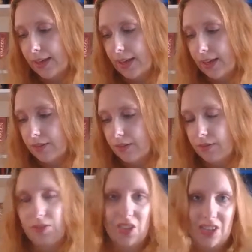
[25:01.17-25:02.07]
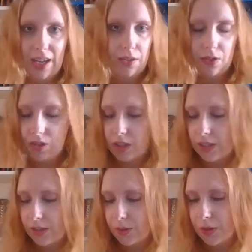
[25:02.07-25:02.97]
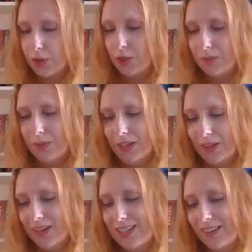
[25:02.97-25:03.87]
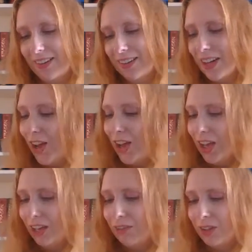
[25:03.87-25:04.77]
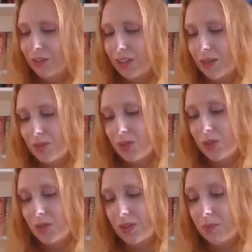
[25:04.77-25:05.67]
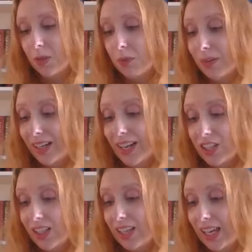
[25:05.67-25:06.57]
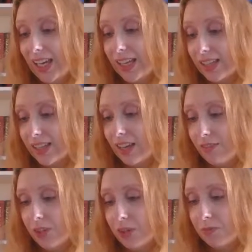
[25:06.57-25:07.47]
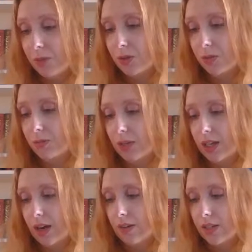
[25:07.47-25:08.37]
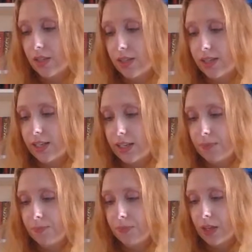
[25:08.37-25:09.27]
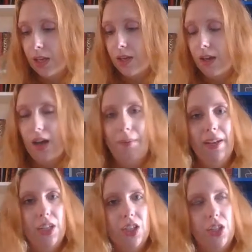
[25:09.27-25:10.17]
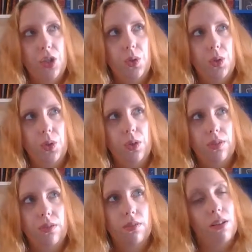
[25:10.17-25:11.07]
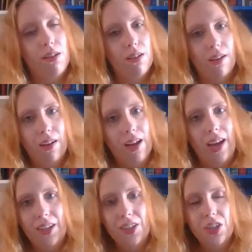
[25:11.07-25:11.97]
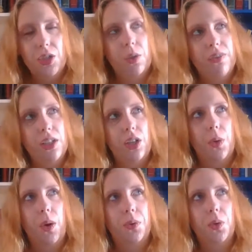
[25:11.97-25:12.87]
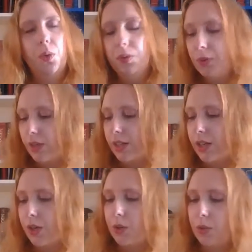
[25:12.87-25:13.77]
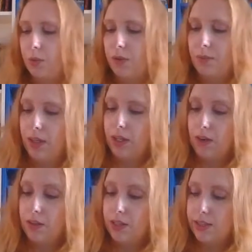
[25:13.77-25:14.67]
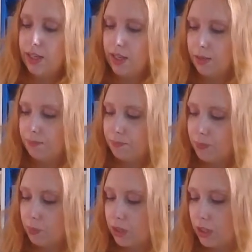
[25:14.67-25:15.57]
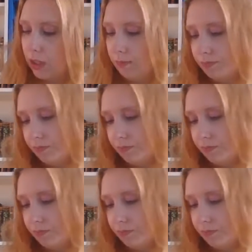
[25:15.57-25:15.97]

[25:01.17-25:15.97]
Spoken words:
And just that on the side, I know it shouldn't be a criterion if it comes to choosing a book, but it actually is. I have a lot of books where the main character is Lily. I might actually do, I could actually do a video on all the books that I own where the main character is Lily. We'll see.